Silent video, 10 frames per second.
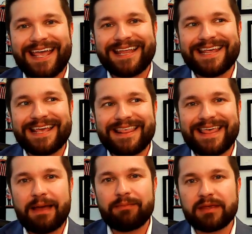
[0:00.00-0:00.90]
And
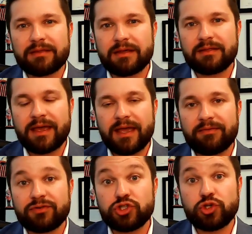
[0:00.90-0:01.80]
that means that they
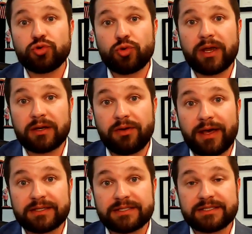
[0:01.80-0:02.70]
have 2 grand
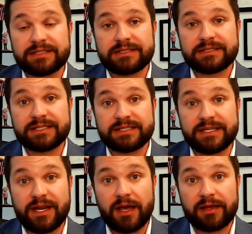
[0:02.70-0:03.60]
less to
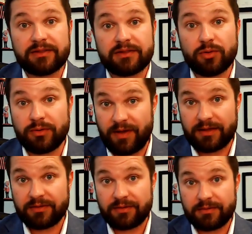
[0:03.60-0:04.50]
send us to
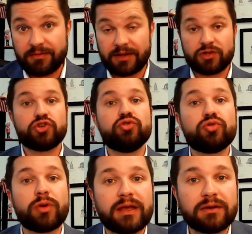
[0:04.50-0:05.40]
invest, right? 2
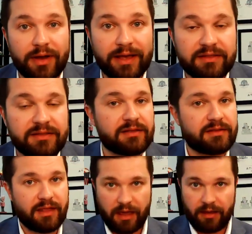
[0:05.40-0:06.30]
grand less to
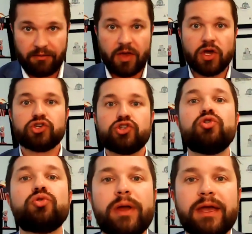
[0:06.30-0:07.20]
save,
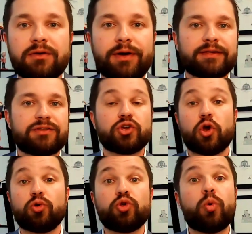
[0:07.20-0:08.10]
2 grand less to
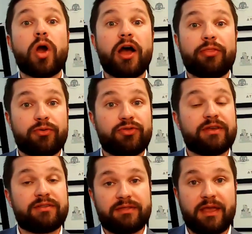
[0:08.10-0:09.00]
go do other
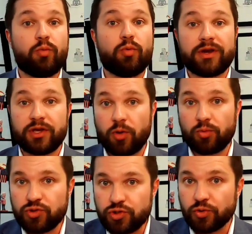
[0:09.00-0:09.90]
things that they want to
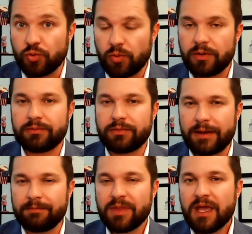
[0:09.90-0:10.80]
go do,
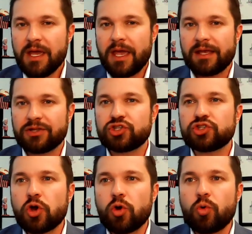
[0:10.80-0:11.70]
right? And
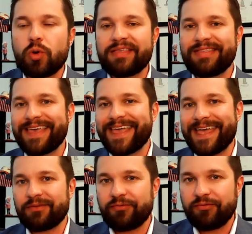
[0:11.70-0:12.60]
so
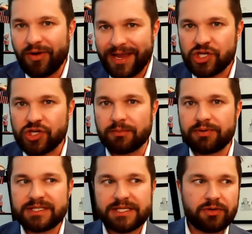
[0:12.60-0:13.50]
inflation,
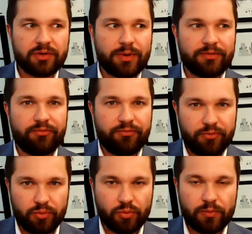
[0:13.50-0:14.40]
particularly around
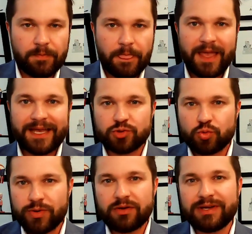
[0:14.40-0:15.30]
food, has
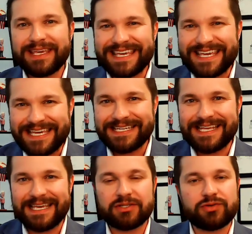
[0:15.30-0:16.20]
really
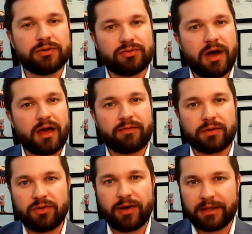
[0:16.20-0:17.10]
eaten into a lot of
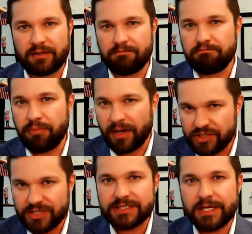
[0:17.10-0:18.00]
our clients'
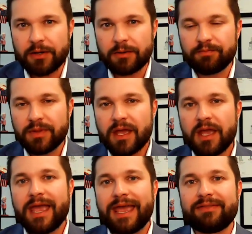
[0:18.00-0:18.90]
budgets here.
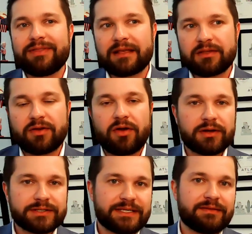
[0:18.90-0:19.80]
And that's
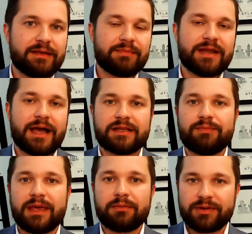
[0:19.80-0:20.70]
causing them not to
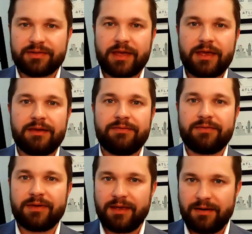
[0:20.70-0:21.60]
be able to
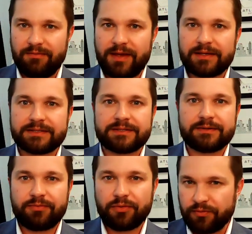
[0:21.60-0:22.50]
save and invest
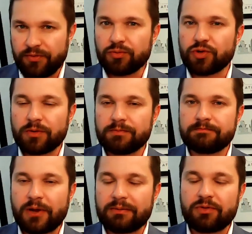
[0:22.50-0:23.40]
for the future.
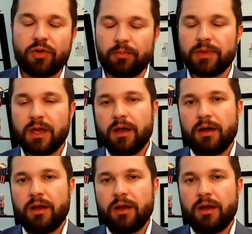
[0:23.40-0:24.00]
So,